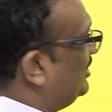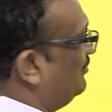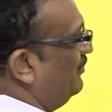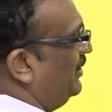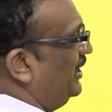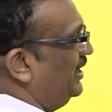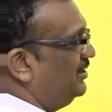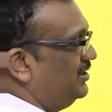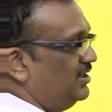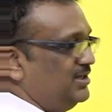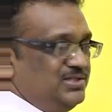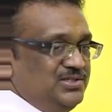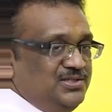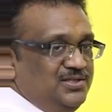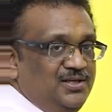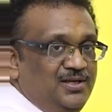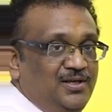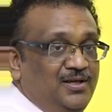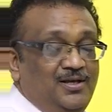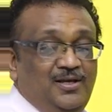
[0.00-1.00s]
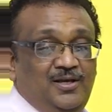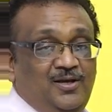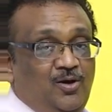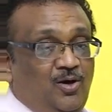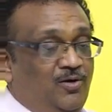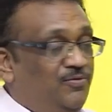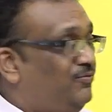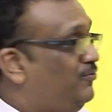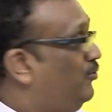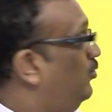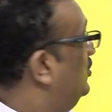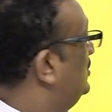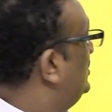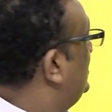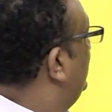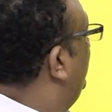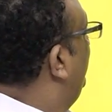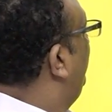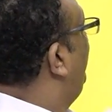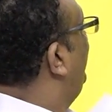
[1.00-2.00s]
have made this. Of
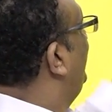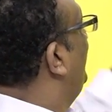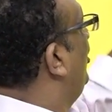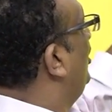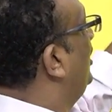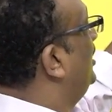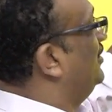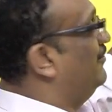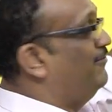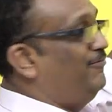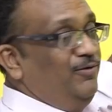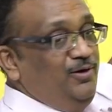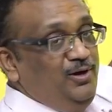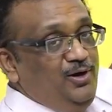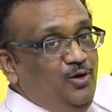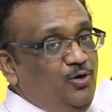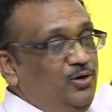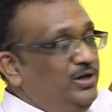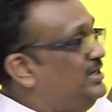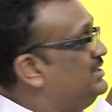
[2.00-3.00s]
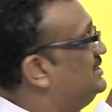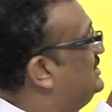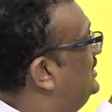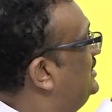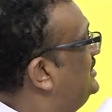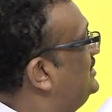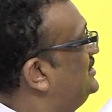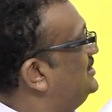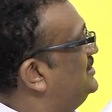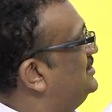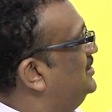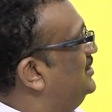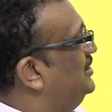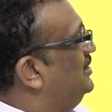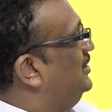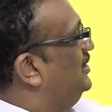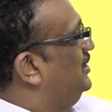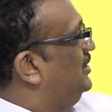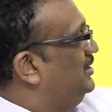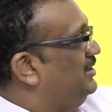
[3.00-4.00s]
course, phenol in the full glory is this.
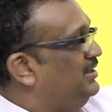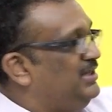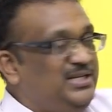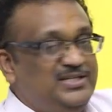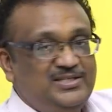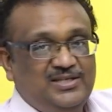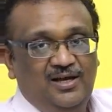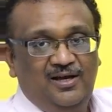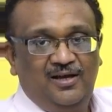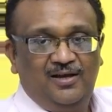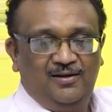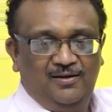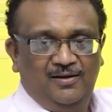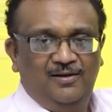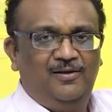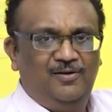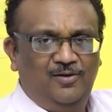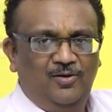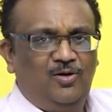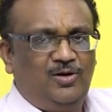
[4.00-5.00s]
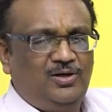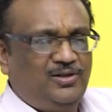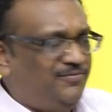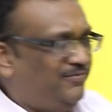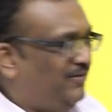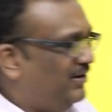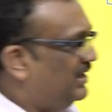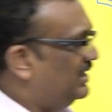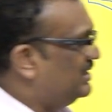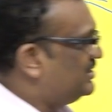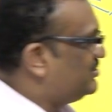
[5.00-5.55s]
These are not the final